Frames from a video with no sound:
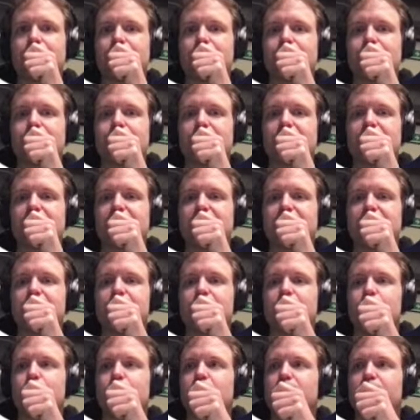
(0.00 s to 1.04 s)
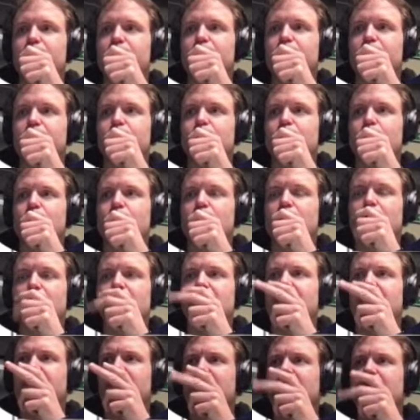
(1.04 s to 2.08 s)
Yeah, I got one of those.
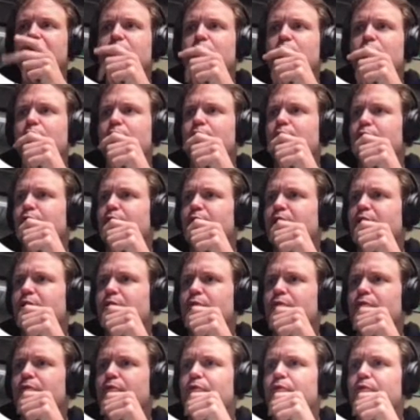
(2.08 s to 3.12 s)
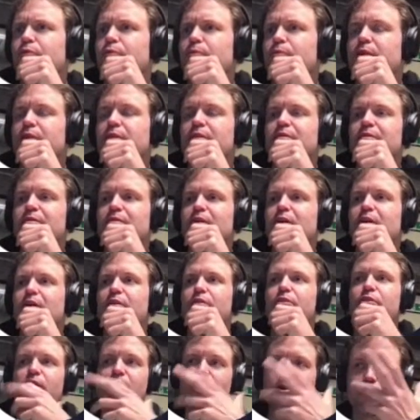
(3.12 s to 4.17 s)
I think it's a free or in
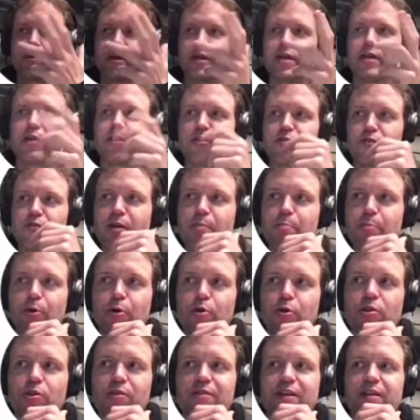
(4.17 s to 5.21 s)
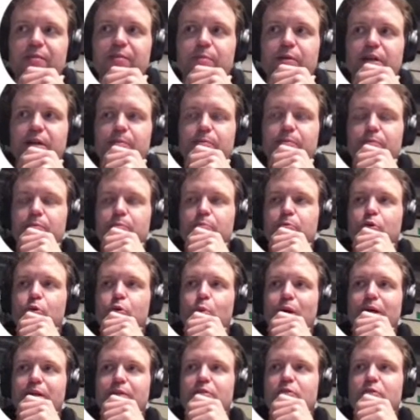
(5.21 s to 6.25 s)
theory a 3-person tent, but I'm
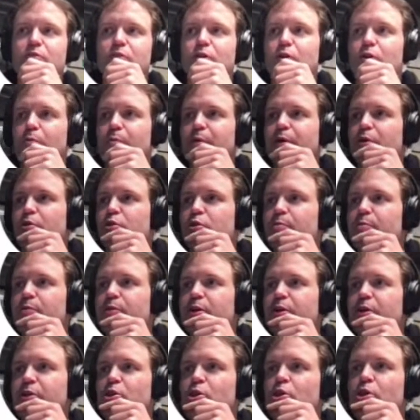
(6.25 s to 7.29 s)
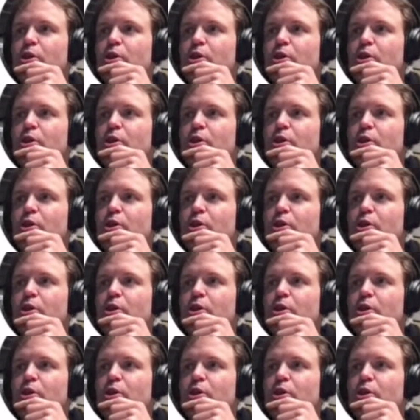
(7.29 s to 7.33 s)
quite tall because I'm Dutch.